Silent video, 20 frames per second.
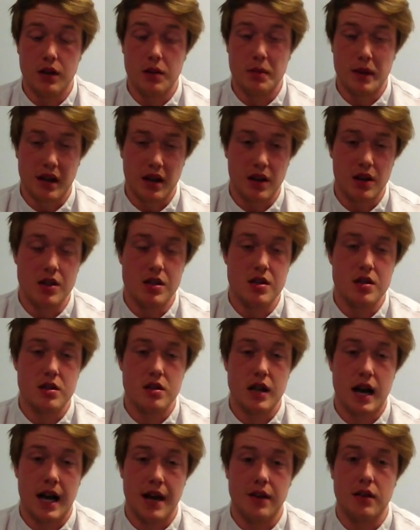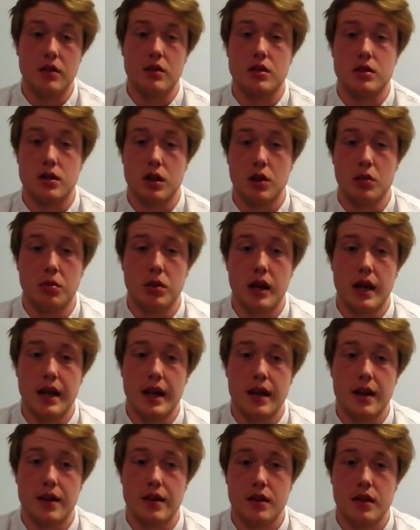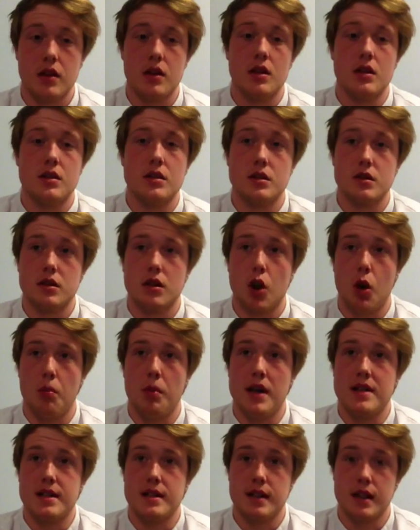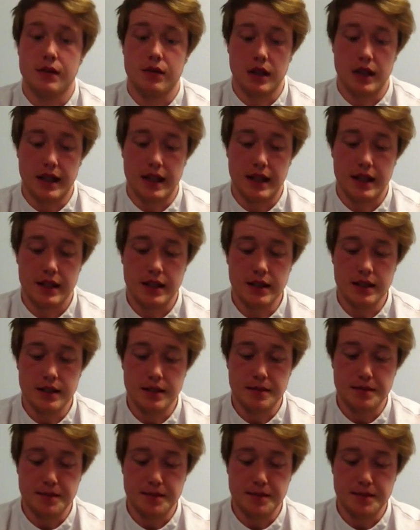because adults still play it. There's competitive leagues.